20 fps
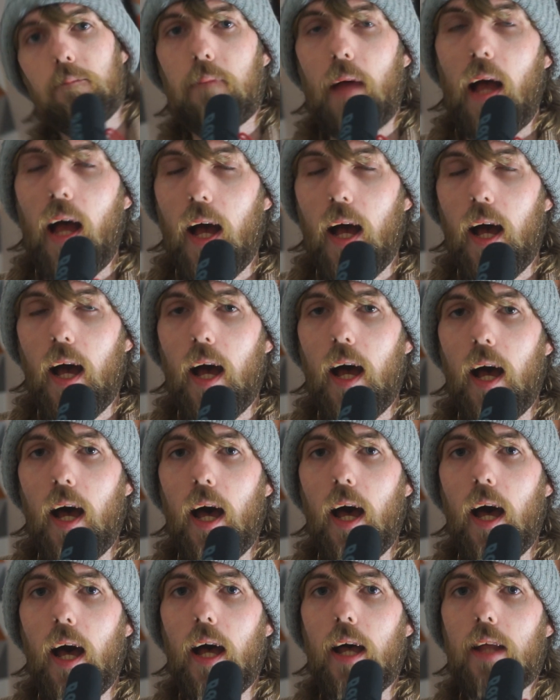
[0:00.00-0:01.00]

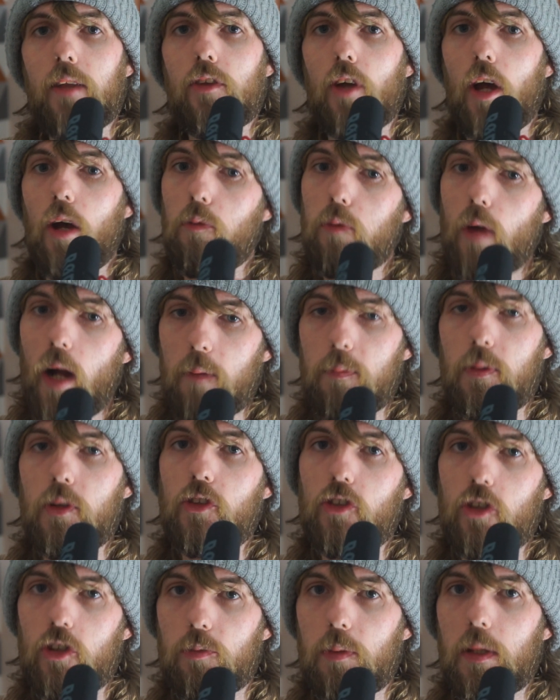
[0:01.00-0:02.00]
And a wrap has
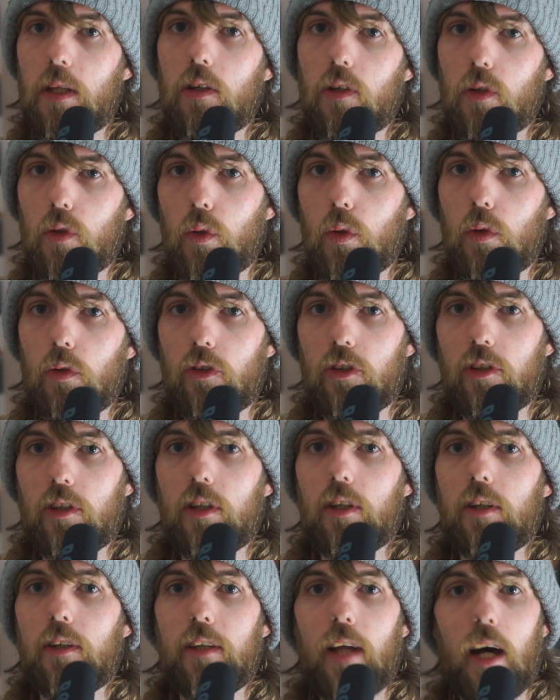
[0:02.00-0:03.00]
just been called.
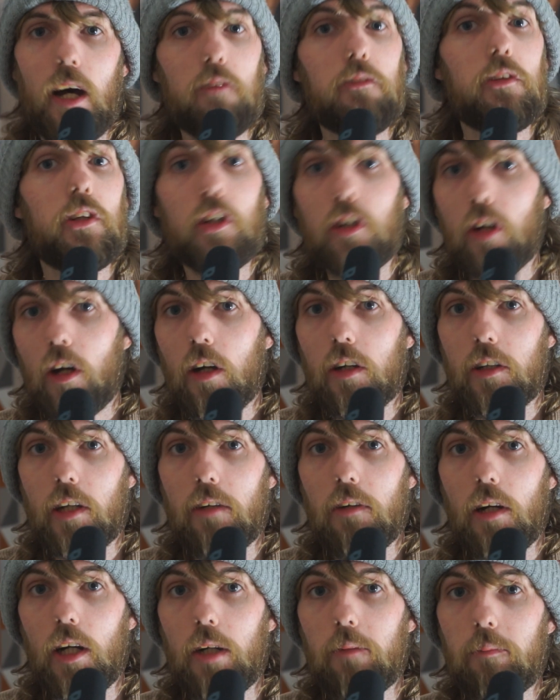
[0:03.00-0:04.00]
Now, you can't
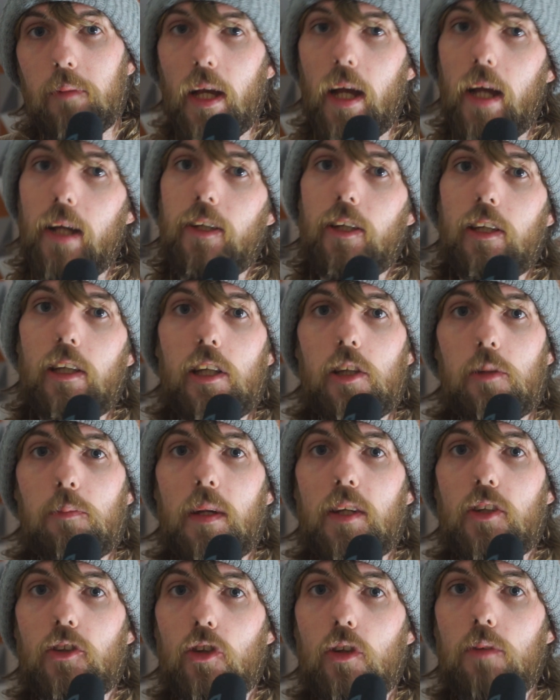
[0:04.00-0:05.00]
go home yet. You need to
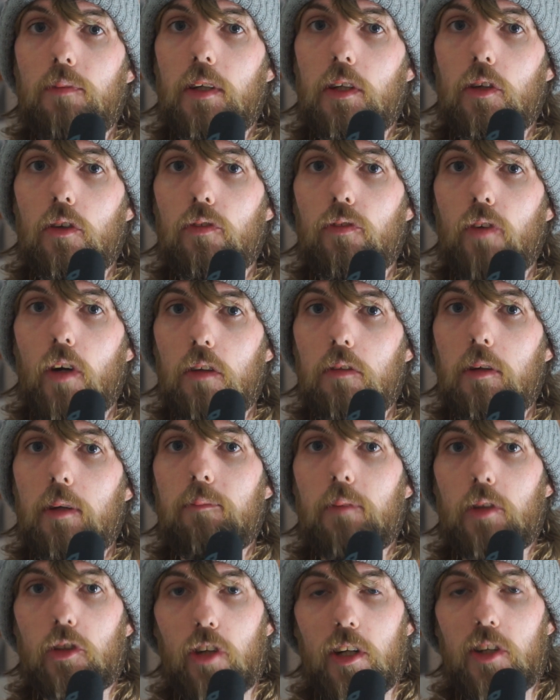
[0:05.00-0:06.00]
make sure that you're following
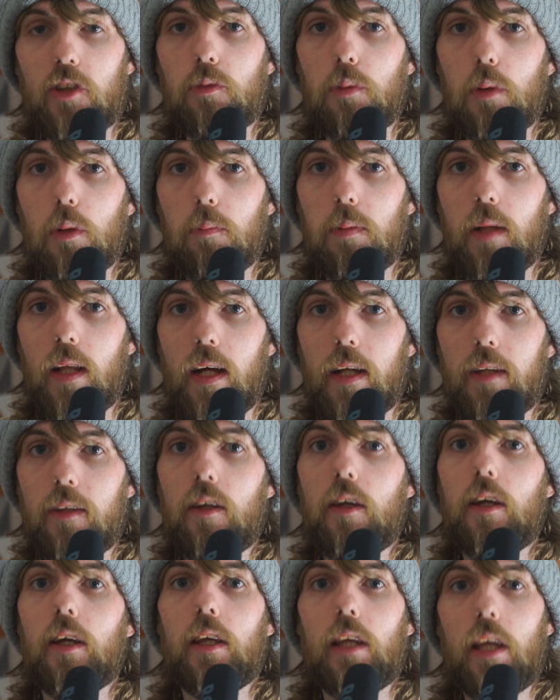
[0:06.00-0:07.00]
the transport
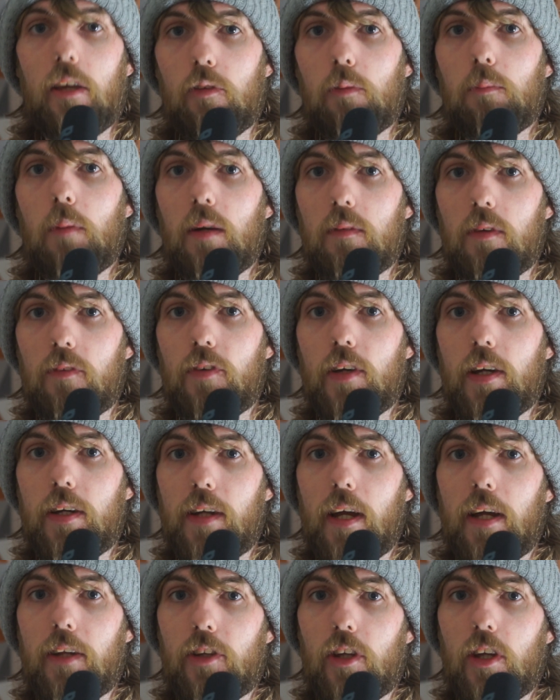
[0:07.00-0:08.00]
plan given by the third
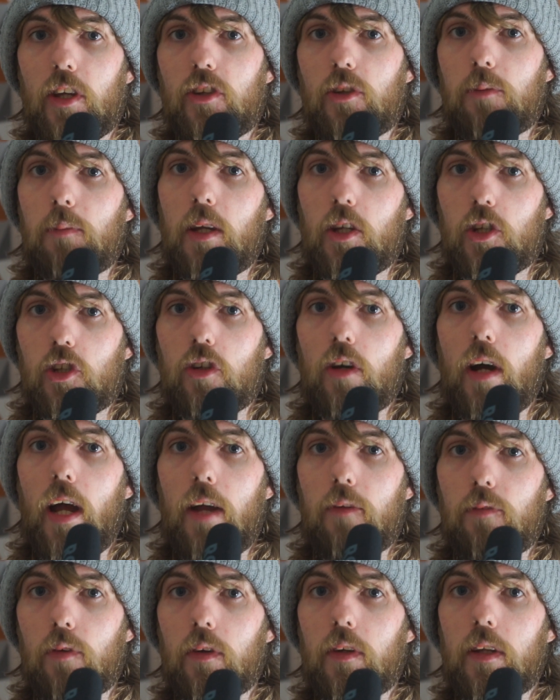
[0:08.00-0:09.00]
AD to make sure
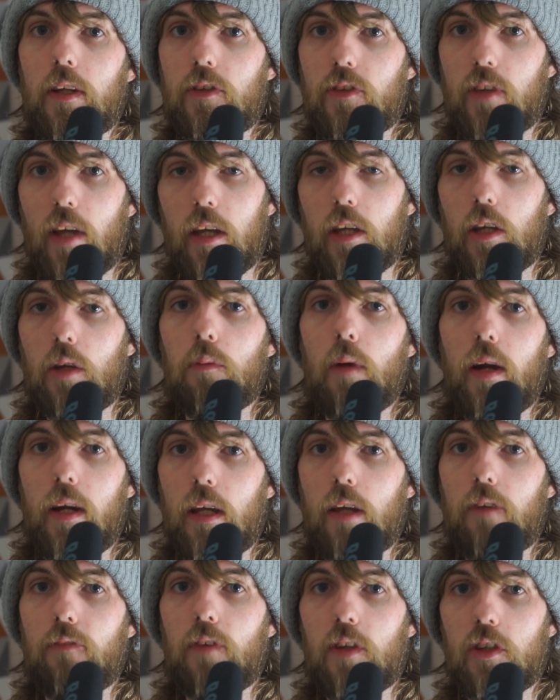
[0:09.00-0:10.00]
everyone is getting away
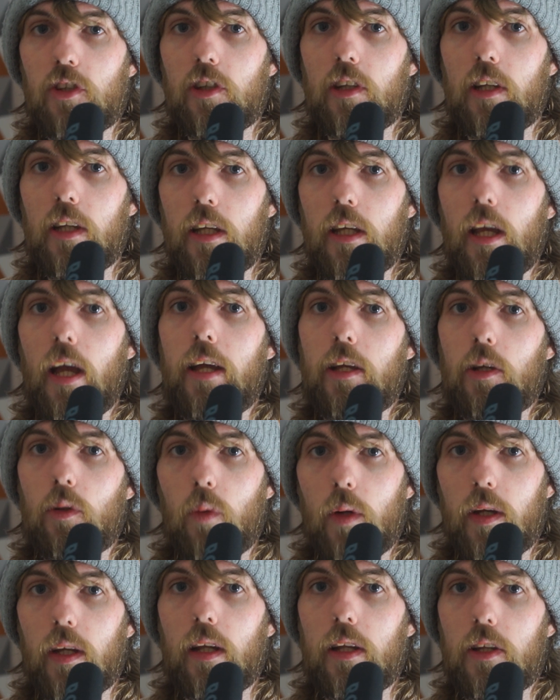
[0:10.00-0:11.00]
efficiently and
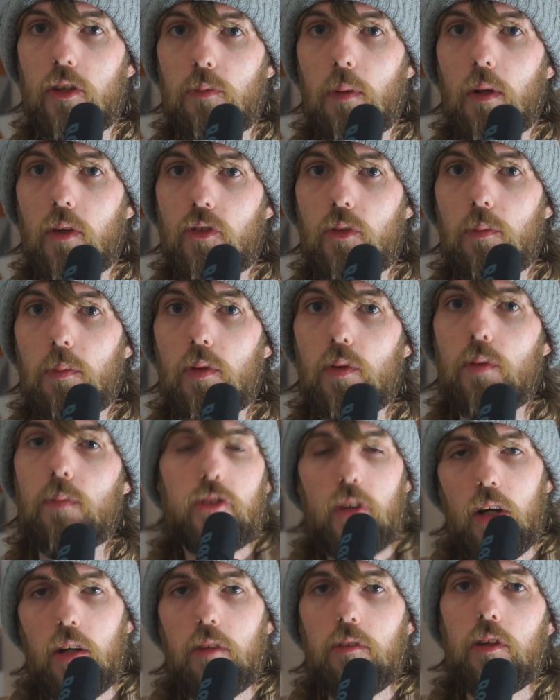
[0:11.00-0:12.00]
quickly as possible.
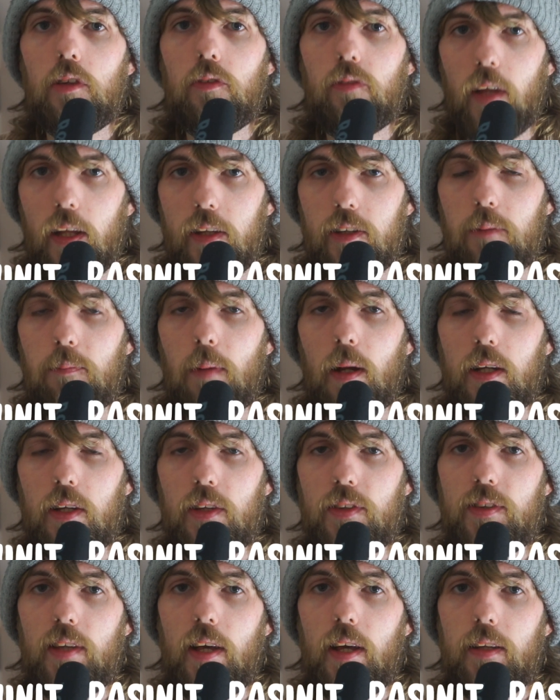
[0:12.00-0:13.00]
So you've landed back
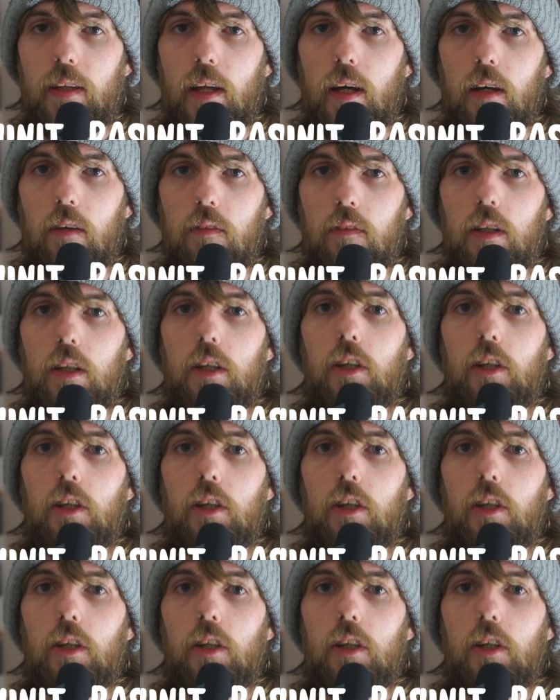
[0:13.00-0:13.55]
at set now.